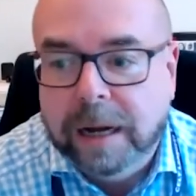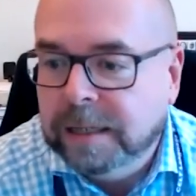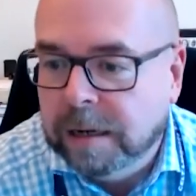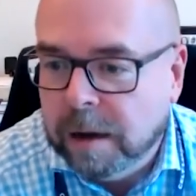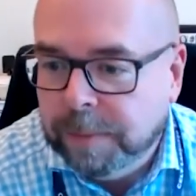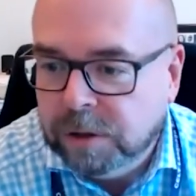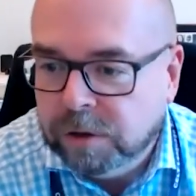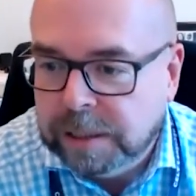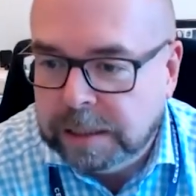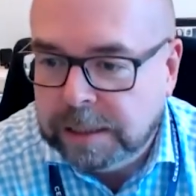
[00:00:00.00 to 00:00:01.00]
I don't know, it'd be
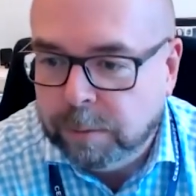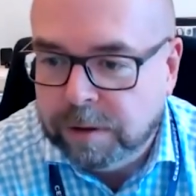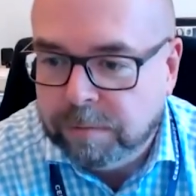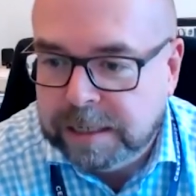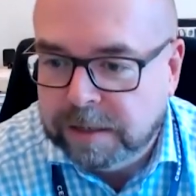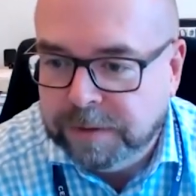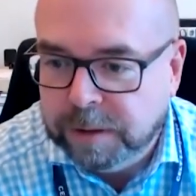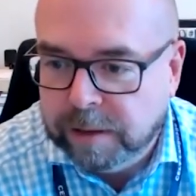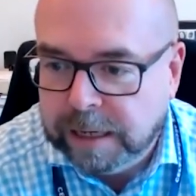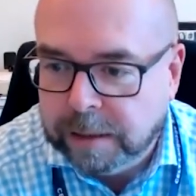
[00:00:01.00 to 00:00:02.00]
interesting to see what the rest of you
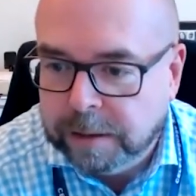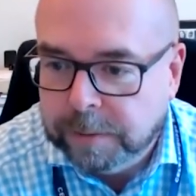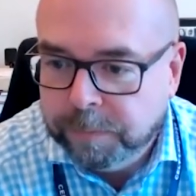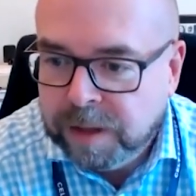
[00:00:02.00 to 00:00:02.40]
think.